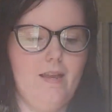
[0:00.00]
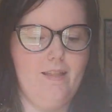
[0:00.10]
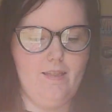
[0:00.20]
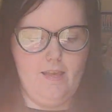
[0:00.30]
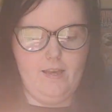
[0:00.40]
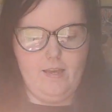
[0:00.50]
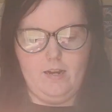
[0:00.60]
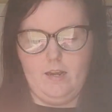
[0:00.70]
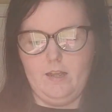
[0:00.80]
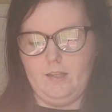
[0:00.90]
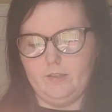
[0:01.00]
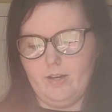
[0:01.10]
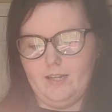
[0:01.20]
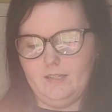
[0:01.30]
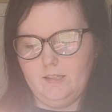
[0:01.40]
and then let's go
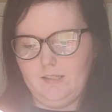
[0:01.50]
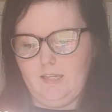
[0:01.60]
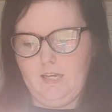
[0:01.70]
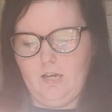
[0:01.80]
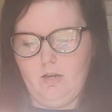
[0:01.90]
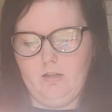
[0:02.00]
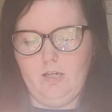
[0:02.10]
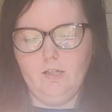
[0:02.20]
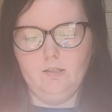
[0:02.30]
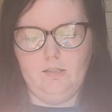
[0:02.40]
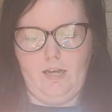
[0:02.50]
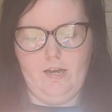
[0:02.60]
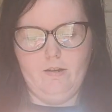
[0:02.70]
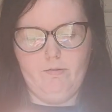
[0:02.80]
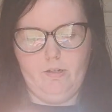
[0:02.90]
ahead and see on the
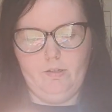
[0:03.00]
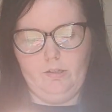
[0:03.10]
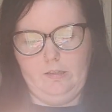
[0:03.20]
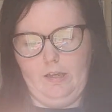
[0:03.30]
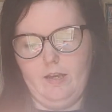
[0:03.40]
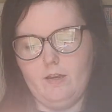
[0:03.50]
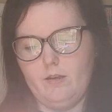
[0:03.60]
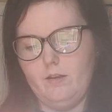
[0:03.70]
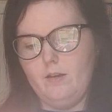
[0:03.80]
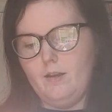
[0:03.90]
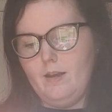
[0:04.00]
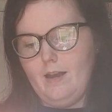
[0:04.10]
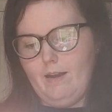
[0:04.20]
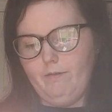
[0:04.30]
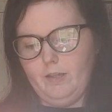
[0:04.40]
inside what it looks like.
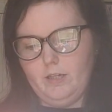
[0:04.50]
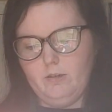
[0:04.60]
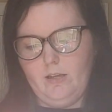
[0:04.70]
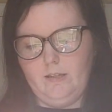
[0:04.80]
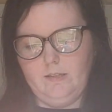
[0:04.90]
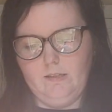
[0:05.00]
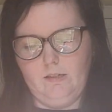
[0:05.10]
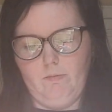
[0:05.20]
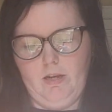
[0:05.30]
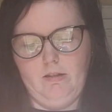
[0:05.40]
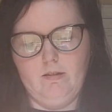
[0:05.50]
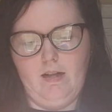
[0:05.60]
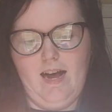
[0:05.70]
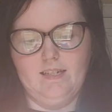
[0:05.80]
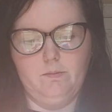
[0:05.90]
I really do think this is going to be
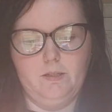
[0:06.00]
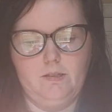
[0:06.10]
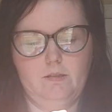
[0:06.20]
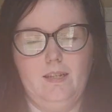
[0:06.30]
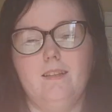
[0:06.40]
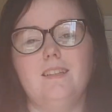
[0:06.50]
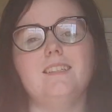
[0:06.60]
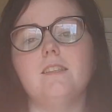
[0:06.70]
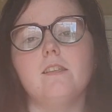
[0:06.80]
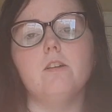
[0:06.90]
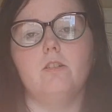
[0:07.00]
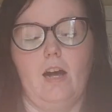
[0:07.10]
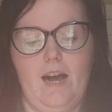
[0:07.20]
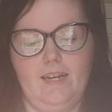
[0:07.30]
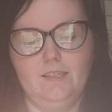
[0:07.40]
glass because it's either
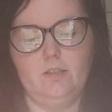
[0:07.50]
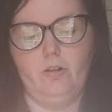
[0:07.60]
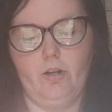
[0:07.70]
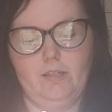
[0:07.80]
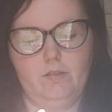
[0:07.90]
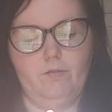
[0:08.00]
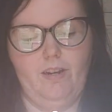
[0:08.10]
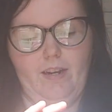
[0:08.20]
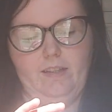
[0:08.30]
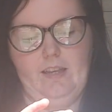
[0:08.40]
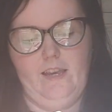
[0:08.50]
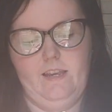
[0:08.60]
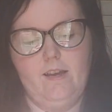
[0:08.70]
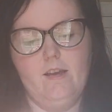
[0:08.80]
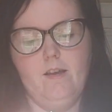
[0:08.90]
glass or it's very like,
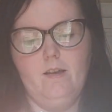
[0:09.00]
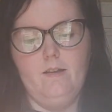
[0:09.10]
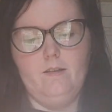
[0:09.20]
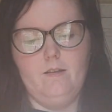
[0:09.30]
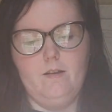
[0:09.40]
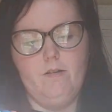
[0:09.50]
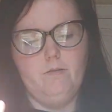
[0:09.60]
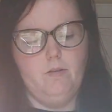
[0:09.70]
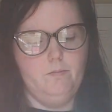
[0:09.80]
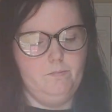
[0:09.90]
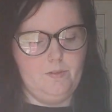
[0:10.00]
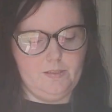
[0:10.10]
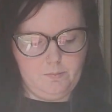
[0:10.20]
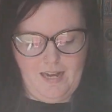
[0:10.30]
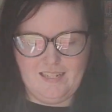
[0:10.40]
oh no, it's
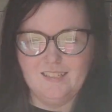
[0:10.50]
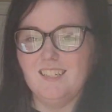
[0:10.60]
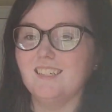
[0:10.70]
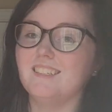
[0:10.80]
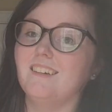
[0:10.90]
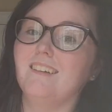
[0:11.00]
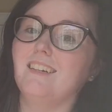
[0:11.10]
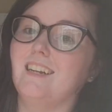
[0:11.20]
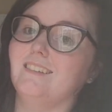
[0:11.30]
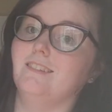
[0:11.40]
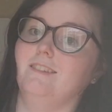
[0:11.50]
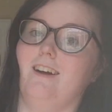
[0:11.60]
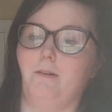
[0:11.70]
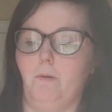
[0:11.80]
plastic, so it has a lot of